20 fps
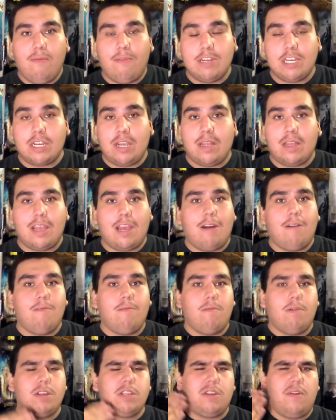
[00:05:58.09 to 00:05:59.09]
which I
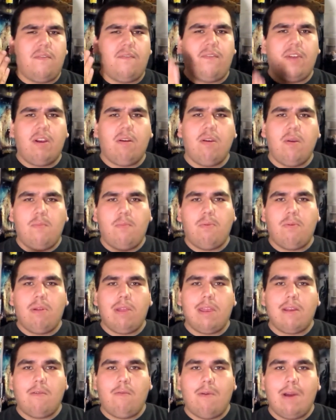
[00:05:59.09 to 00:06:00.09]
thought was a very
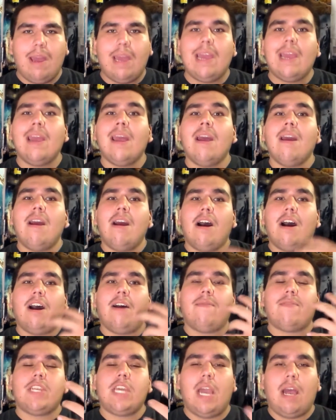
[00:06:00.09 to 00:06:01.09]
brilliant way
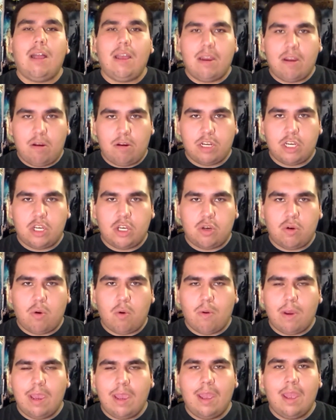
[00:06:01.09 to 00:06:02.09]
of telling her
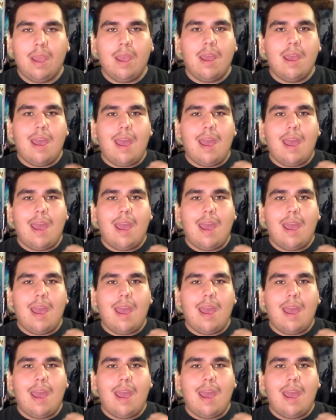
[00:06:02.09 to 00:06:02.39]
story.